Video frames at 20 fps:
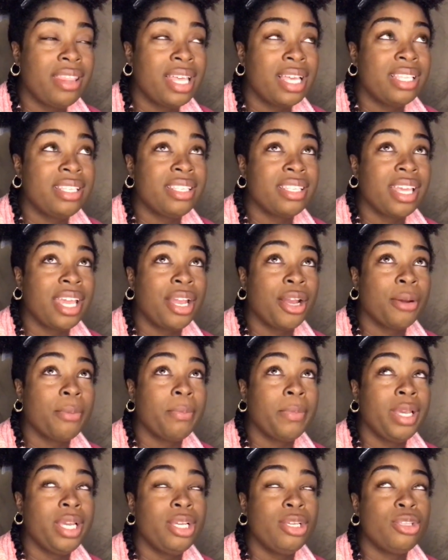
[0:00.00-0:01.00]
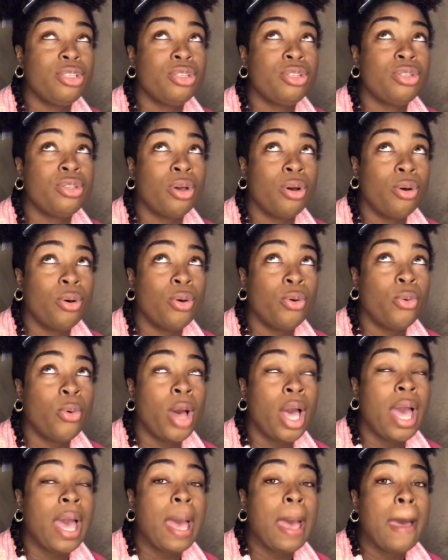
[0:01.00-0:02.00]
That scared me so
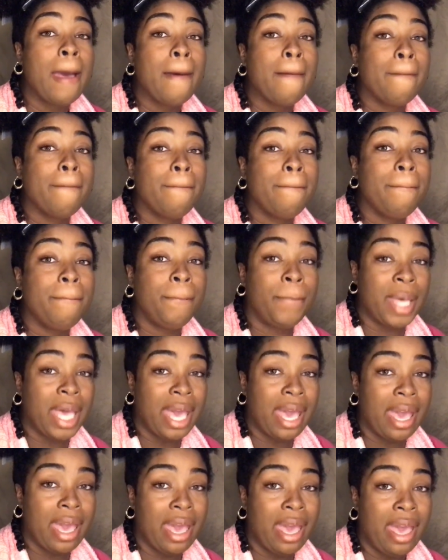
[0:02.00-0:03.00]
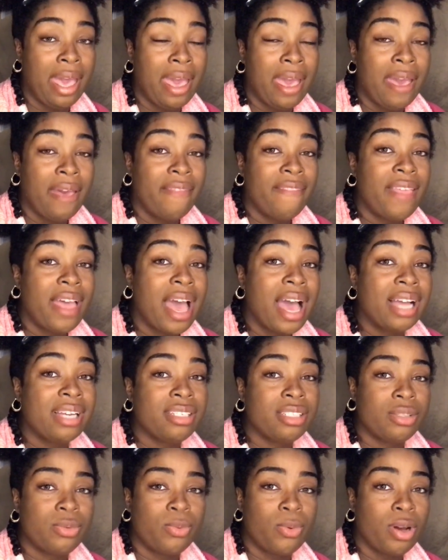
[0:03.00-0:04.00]
bad that I
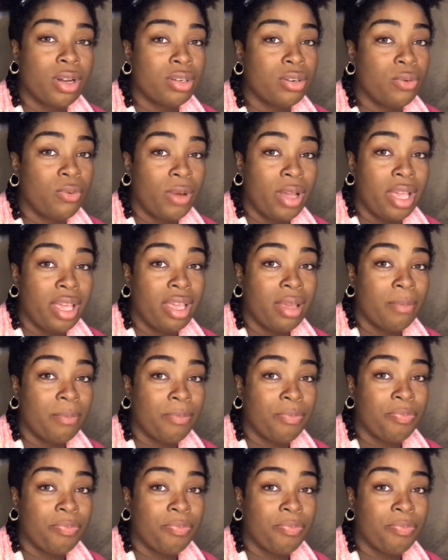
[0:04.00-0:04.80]
just walked away.